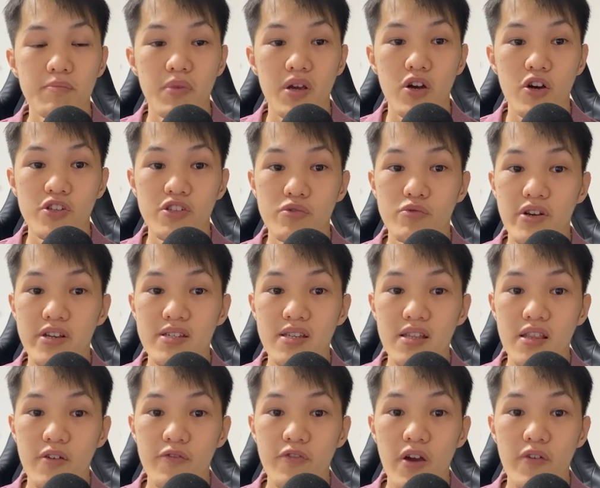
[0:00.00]
because
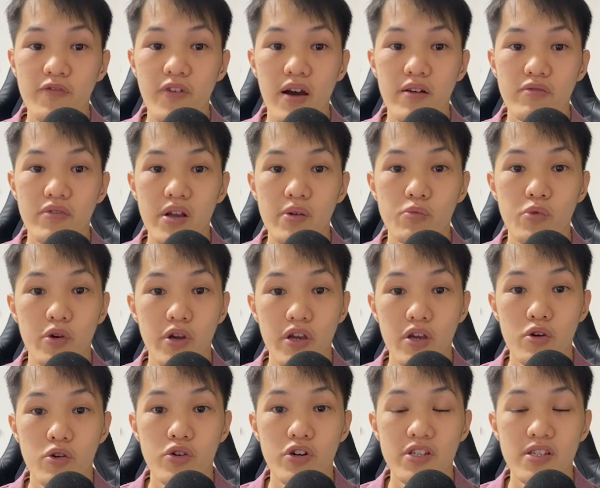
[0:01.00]
raising the Fed fund rate will
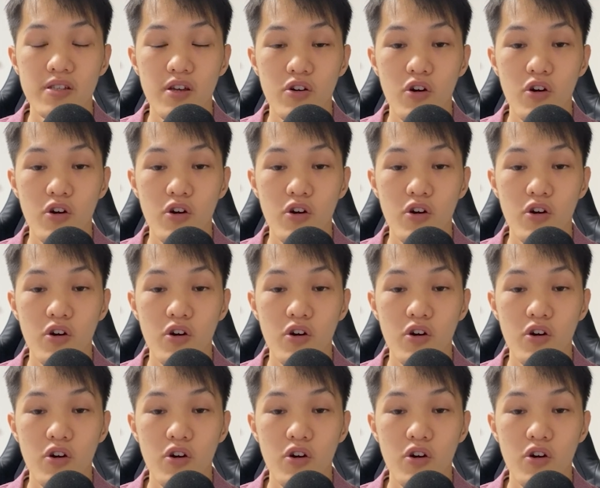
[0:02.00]
increase the